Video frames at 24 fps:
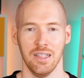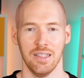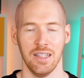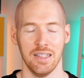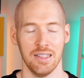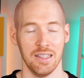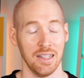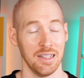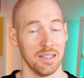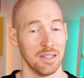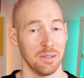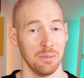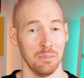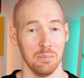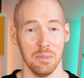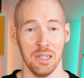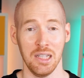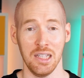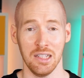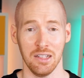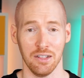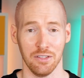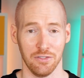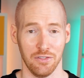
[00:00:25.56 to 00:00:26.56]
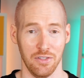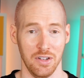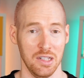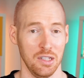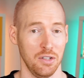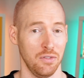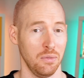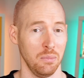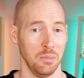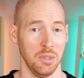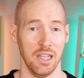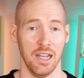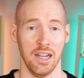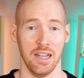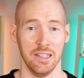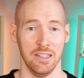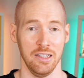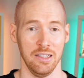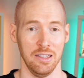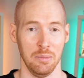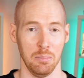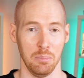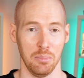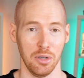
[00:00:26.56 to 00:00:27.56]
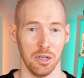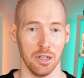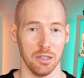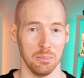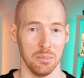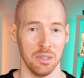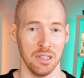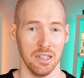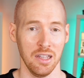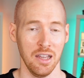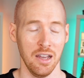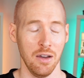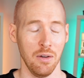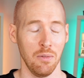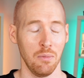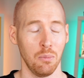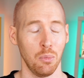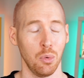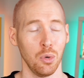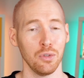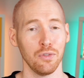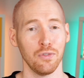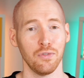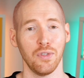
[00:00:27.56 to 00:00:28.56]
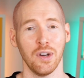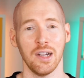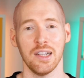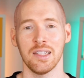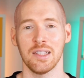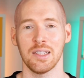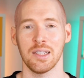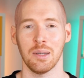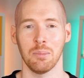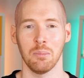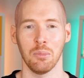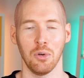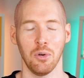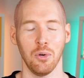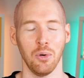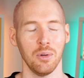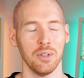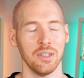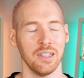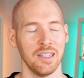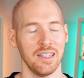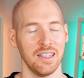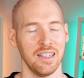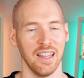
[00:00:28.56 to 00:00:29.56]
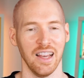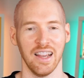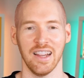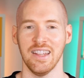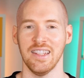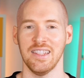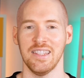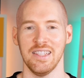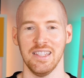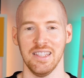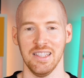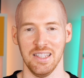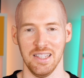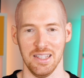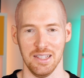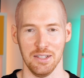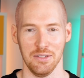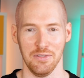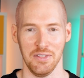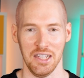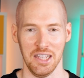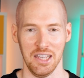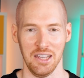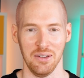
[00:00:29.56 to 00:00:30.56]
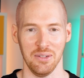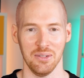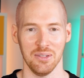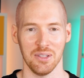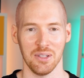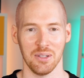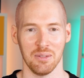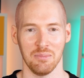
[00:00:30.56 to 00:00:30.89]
That doesn't mean our friends from the I T department won't find some golden nuggets in these videos.